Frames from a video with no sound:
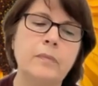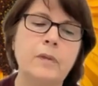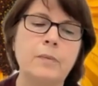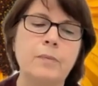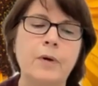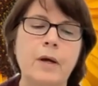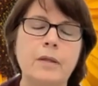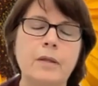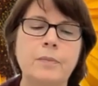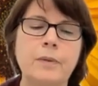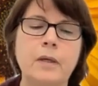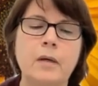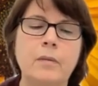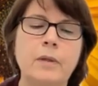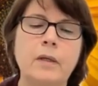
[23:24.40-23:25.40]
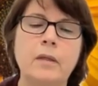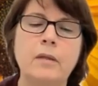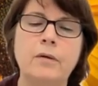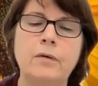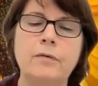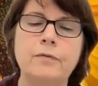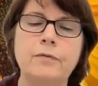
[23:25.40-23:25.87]
The breath becoming a
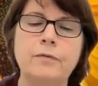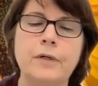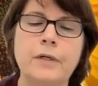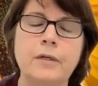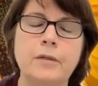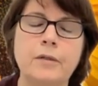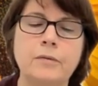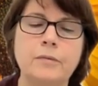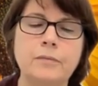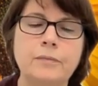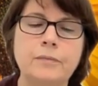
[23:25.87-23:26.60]
little freer.